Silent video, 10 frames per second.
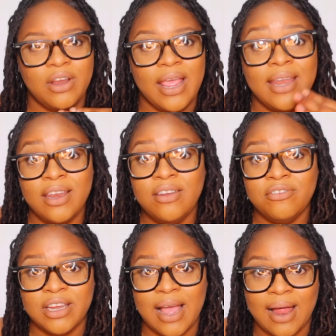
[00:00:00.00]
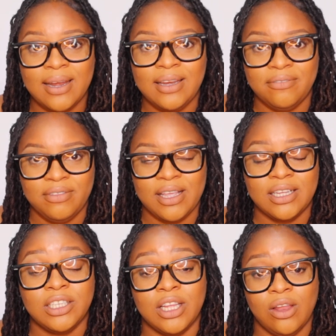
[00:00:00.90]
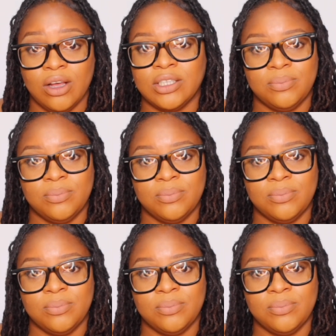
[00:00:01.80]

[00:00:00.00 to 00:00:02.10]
in the reality of things your locks